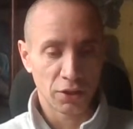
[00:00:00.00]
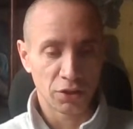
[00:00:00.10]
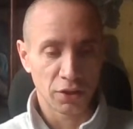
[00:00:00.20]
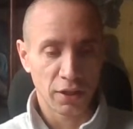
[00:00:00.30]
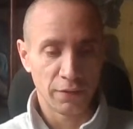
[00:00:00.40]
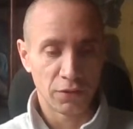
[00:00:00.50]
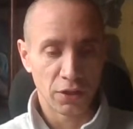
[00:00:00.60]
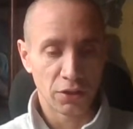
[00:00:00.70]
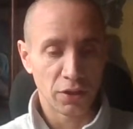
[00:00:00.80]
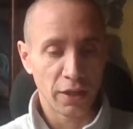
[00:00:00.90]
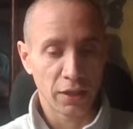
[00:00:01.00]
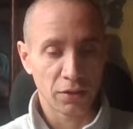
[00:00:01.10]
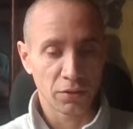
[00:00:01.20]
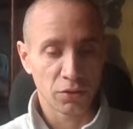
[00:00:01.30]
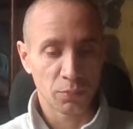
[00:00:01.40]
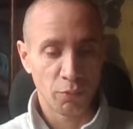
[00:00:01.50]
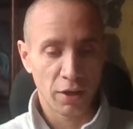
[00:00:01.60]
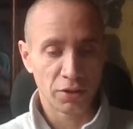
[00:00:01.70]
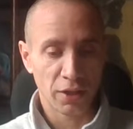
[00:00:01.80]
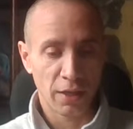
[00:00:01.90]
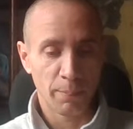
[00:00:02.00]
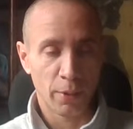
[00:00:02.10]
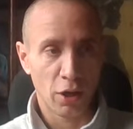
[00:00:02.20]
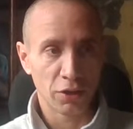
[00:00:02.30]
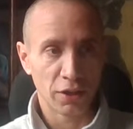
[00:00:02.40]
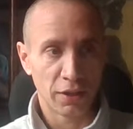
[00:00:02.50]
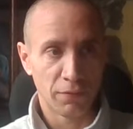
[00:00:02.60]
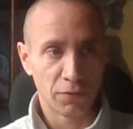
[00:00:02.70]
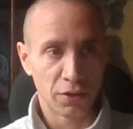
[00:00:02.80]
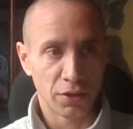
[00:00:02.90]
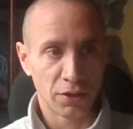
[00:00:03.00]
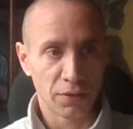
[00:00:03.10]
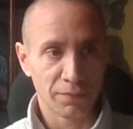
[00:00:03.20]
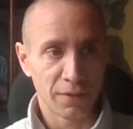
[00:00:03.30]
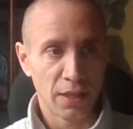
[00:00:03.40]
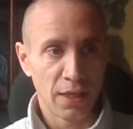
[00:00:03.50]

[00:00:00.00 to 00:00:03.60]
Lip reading: such as cleavages expressed in party differences,